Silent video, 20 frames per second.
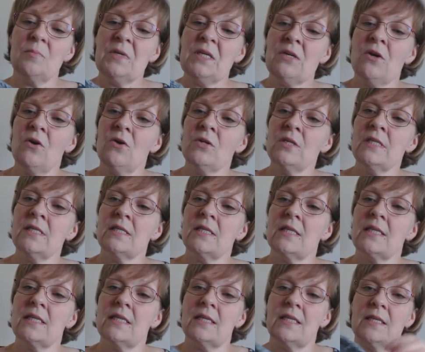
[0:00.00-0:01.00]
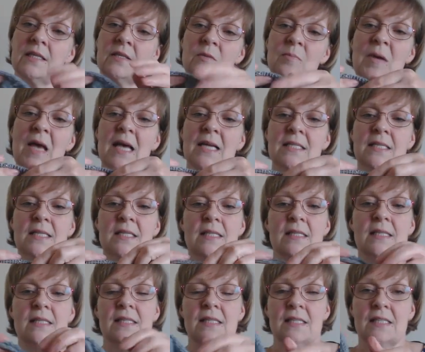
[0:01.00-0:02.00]
because the pattern
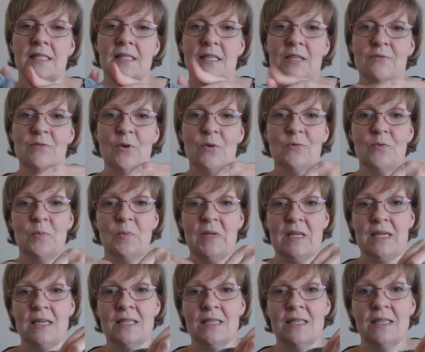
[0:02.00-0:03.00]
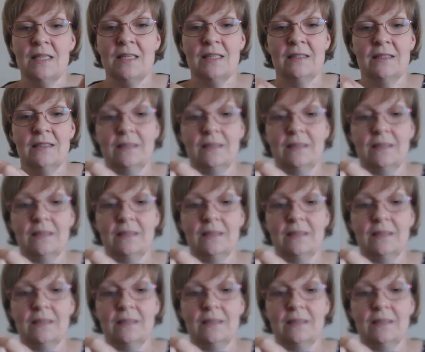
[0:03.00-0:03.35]
is a 16-row repeat,